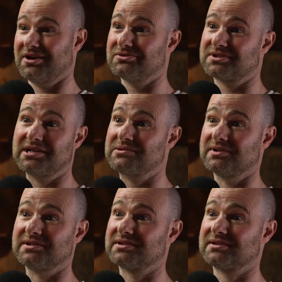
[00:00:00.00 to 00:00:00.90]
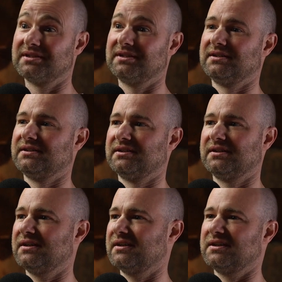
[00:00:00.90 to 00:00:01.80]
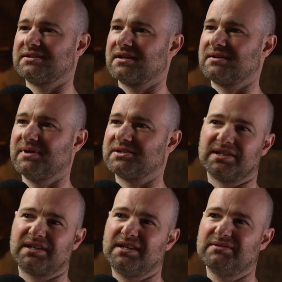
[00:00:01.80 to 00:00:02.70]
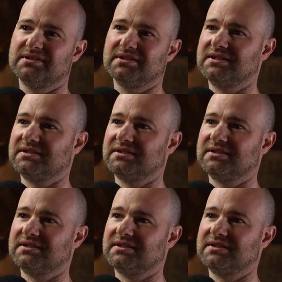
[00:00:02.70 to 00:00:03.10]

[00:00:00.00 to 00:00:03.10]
whole sequence is like a magic key, really.